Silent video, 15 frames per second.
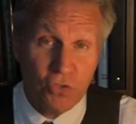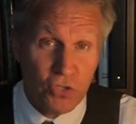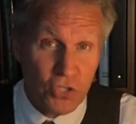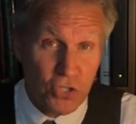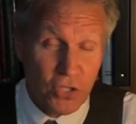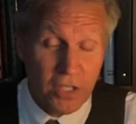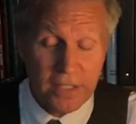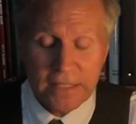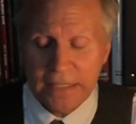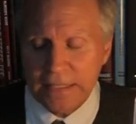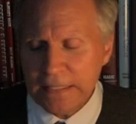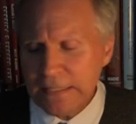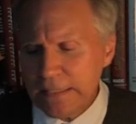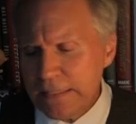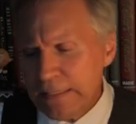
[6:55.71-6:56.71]
you should.
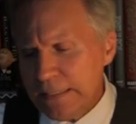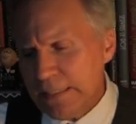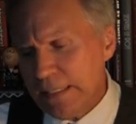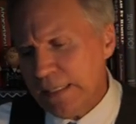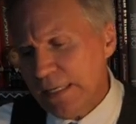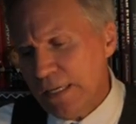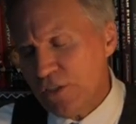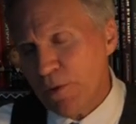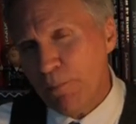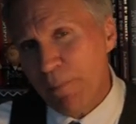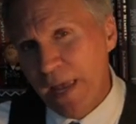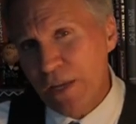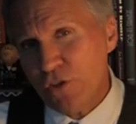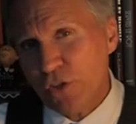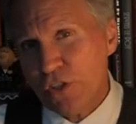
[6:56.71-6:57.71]
He's a
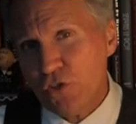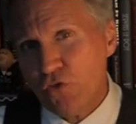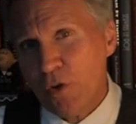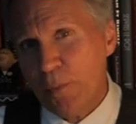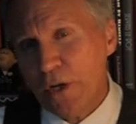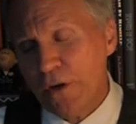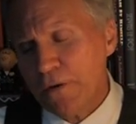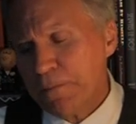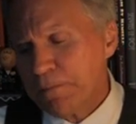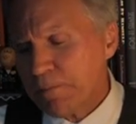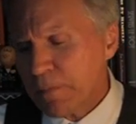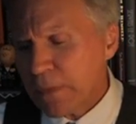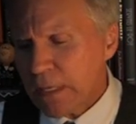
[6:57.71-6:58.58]
major contributor.